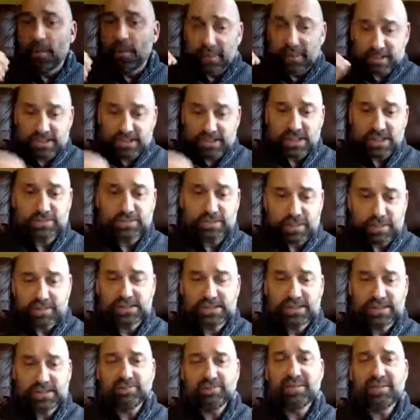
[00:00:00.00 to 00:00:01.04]
But just
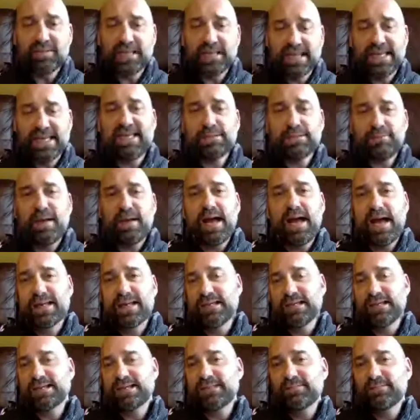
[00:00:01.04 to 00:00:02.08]
because something is
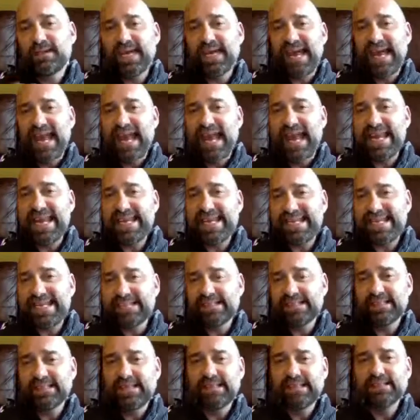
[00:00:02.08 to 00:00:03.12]
bad, it doesn't make any
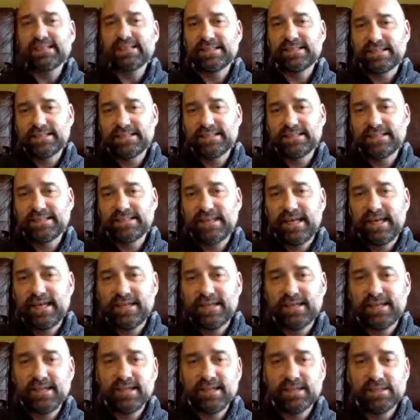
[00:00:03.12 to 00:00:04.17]
sense to say
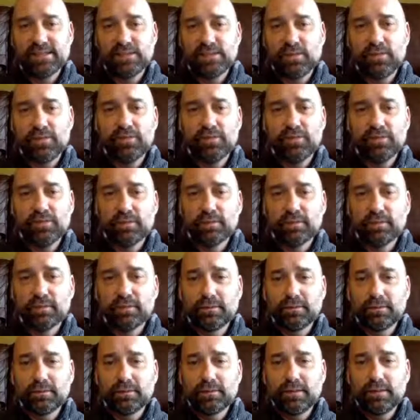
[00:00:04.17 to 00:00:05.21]
that it's awful.
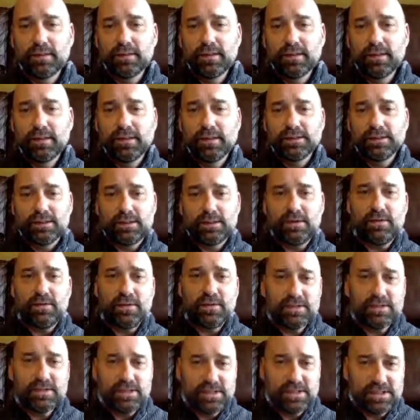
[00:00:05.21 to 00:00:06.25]
So you
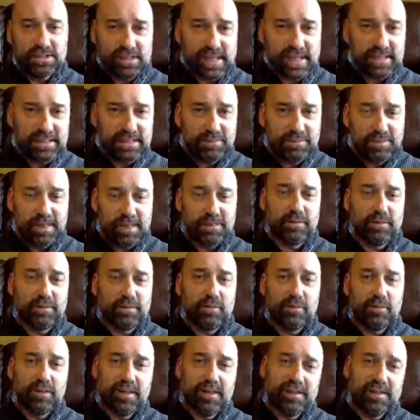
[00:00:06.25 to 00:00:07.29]
can just say to
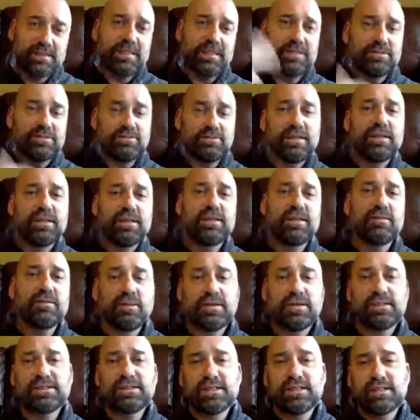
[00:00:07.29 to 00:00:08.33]
people, is this really the
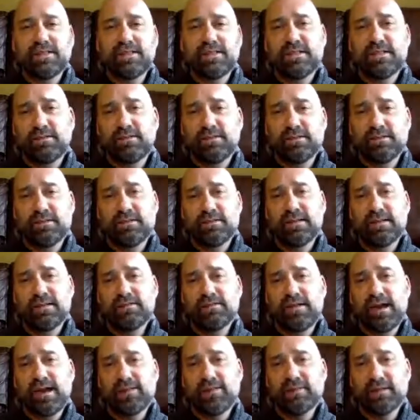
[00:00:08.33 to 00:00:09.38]
worst thing that you can think
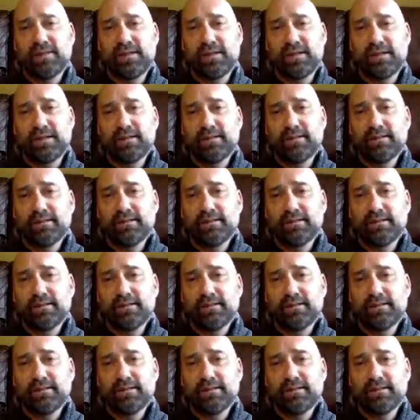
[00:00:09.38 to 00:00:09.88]
of happening?